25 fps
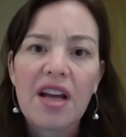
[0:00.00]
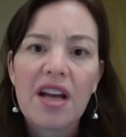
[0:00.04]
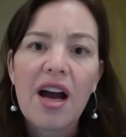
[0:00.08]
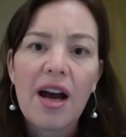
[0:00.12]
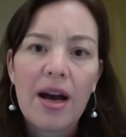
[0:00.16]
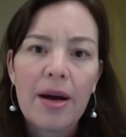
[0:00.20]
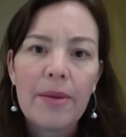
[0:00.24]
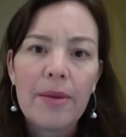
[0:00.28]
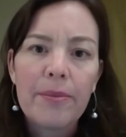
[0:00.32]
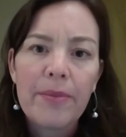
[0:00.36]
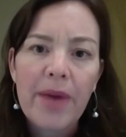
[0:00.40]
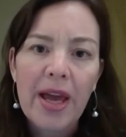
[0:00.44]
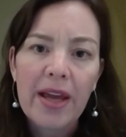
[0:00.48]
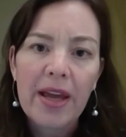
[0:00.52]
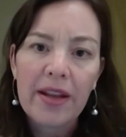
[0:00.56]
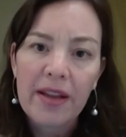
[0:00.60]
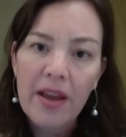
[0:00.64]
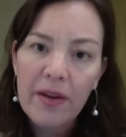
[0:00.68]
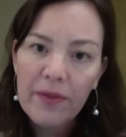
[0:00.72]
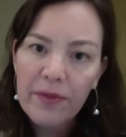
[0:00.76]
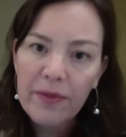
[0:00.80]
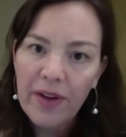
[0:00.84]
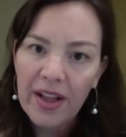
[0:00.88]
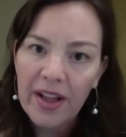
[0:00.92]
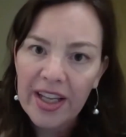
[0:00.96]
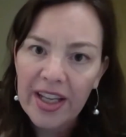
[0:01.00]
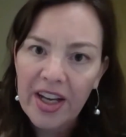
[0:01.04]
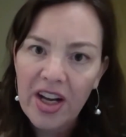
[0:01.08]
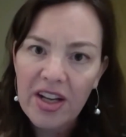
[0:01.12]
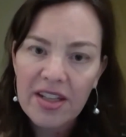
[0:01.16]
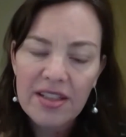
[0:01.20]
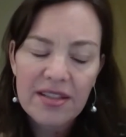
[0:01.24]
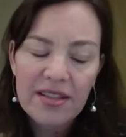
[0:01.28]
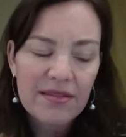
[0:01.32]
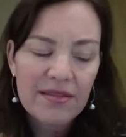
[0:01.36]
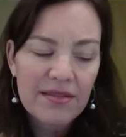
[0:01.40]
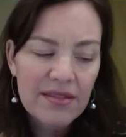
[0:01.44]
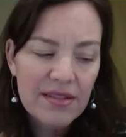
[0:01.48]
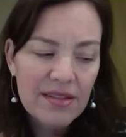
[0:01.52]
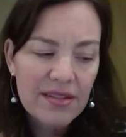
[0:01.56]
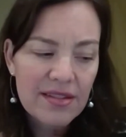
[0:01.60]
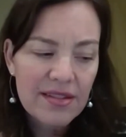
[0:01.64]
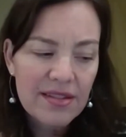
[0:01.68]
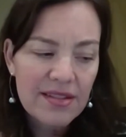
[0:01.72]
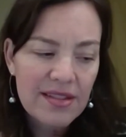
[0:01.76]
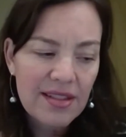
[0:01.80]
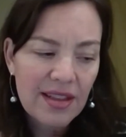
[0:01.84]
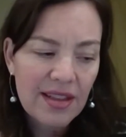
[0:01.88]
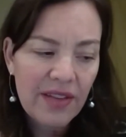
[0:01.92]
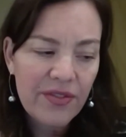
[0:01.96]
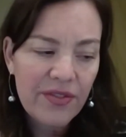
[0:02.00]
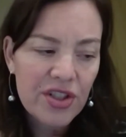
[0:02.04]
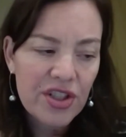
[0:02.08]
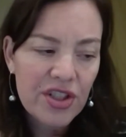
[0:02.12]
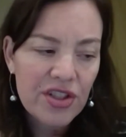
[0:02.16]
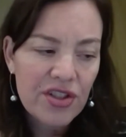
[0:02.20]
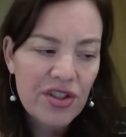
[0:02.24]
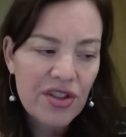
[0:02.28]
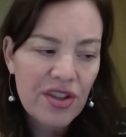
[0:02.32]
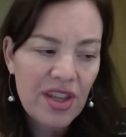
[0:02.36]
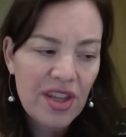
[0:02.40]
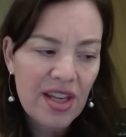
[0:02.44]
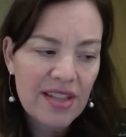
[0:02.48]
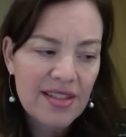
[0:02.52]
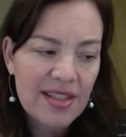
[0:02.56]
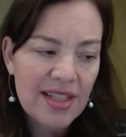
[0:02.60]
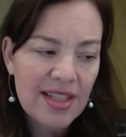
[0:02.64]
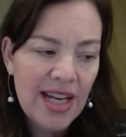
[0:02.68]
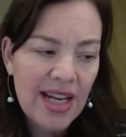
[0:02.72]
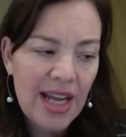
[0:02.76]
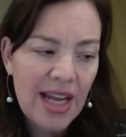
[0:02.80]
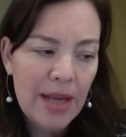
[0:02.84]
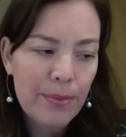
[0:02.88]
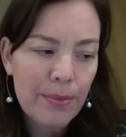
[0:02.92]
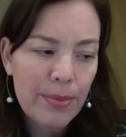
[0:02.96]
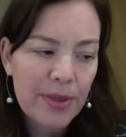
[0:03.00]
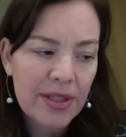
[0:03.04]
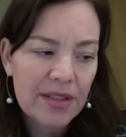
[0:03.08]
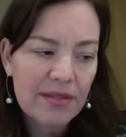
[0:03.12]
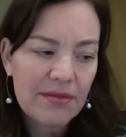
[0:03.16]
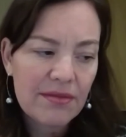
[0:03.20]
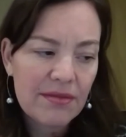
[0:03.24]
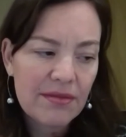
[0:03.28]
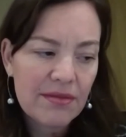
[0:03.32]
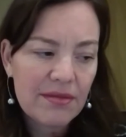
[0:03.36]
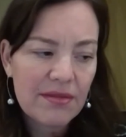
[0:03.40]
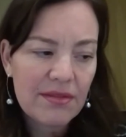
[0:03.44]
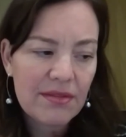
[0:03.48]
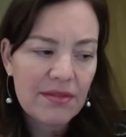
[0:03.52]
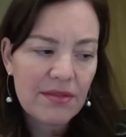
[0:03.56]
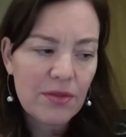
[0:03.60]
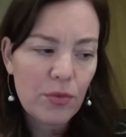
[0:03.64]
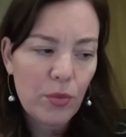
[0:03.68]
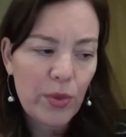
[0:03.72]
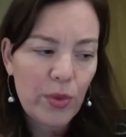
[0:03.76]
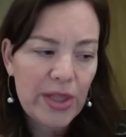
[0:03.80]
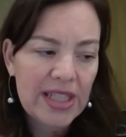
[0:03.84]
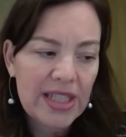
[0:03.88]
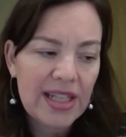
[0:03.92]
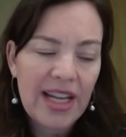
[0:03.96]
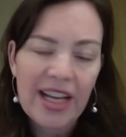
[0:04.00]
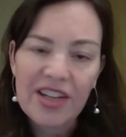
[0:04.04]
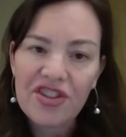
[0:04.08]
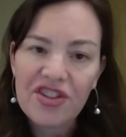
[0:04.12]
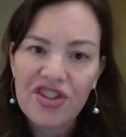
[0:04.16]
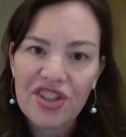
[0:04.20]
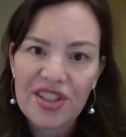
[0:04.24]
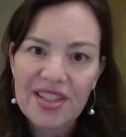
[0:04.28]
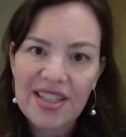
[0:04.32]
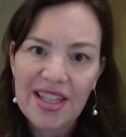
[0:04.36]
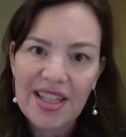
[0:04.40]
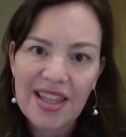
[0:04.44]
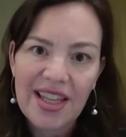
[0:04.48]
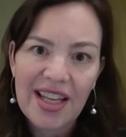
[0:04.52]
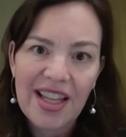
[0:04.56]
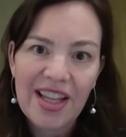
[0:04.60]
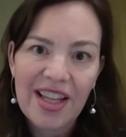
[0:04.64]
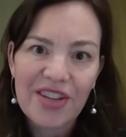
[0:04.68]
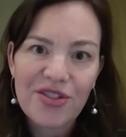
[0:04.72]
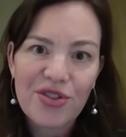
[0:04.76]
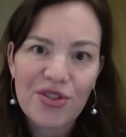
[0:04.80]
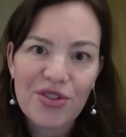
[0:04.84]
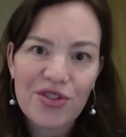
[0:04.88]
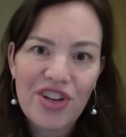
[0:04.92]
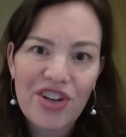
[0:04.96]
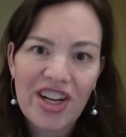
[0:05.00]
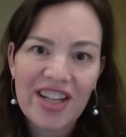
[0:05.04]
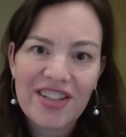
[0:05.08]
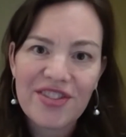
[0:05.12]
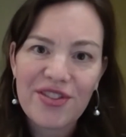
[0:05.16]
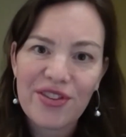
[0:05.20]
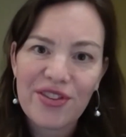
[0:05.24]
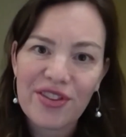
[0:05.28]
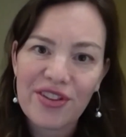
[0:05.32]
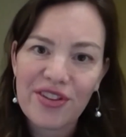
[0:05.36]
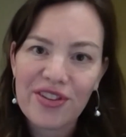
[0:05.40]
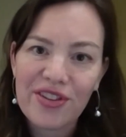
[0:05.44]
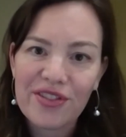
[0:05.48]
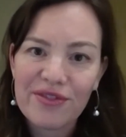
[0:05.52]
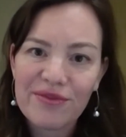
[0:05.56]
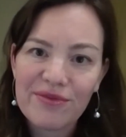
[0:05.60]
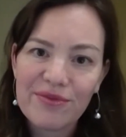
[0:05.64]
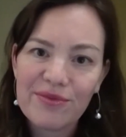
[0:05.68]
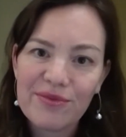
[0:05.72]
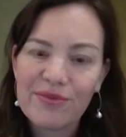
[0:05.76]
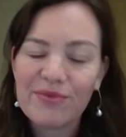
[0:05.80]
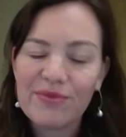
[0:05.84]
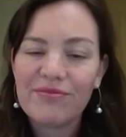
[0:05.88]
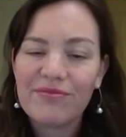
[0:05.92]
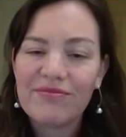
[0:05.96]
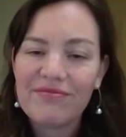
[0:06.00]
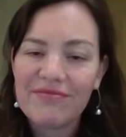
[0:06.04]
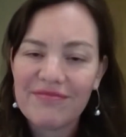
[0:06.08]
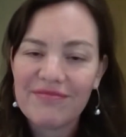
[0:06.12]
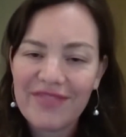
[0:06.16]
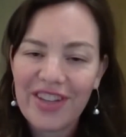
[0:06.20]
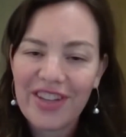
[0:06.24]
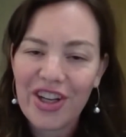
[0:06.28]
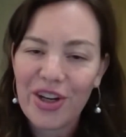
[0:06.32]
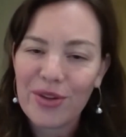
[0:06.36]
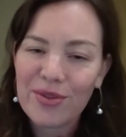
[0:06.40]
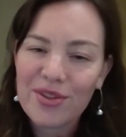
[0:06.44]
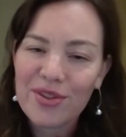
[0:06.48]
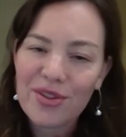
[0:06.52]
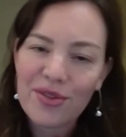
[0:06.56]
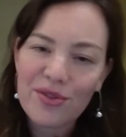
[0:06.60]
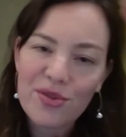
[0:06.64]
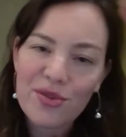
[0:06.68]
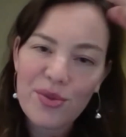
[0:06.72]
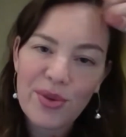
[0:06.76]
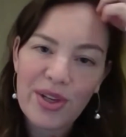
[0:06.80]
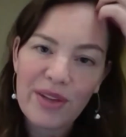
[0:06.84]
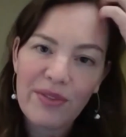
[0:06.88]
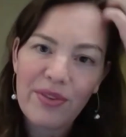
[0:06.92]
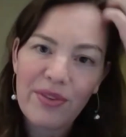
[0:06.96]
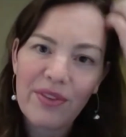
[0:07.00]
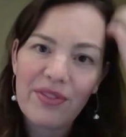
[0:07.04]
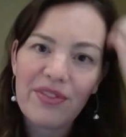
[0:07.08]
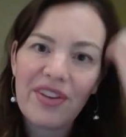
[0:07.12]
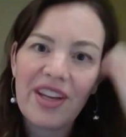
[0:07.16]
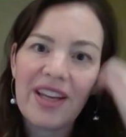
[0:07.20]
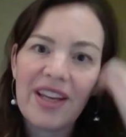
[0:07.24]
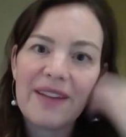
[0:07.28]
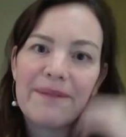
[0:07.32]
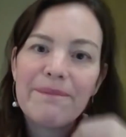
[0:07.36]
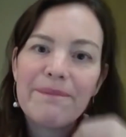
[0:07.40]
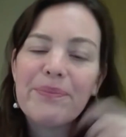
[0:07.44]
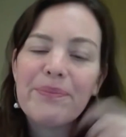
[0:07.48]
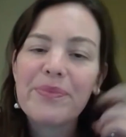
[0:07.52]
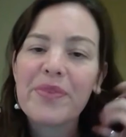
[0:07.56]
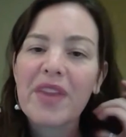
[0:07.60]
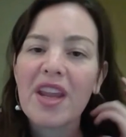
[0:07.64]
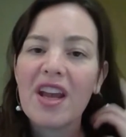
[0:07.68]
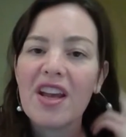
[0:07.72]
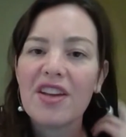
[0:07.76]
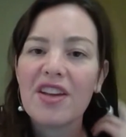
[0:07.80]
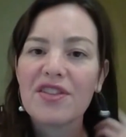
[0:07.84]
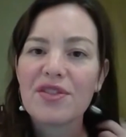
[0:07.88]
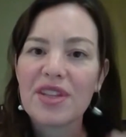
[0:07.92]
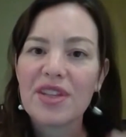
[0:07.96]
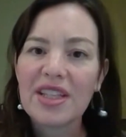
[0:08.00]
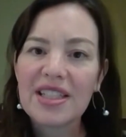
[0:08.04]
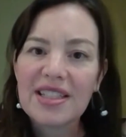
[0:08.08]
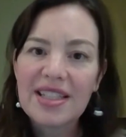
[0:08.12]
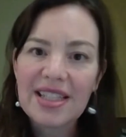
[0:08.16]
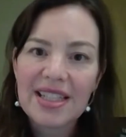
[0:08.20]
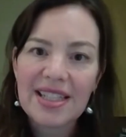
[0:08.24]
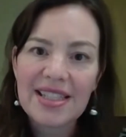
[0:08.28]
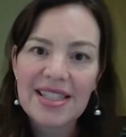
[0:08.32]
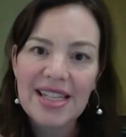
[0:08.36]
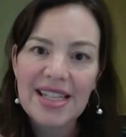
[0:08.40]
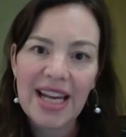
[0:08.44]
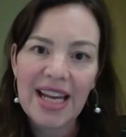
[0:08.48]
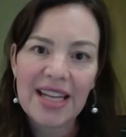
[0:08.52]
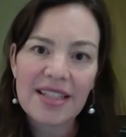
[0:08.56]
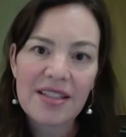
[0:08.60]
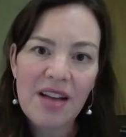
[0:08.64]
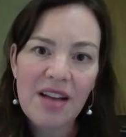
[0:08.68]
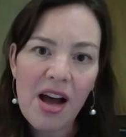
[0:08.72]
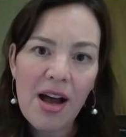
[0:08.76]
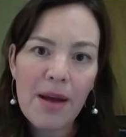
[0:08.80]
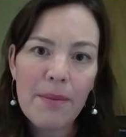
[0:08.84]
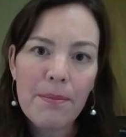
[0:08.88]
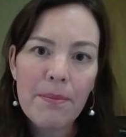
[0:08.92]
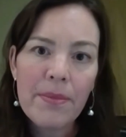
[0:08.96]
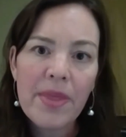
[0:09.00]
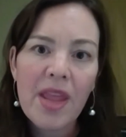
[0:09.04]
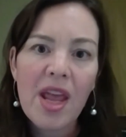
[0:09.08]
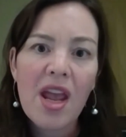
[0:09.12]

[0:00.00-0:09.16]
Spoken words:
And that finally got delivered in 2008, but we didn't actually see the electric trains on there, till 2015. So these things take time.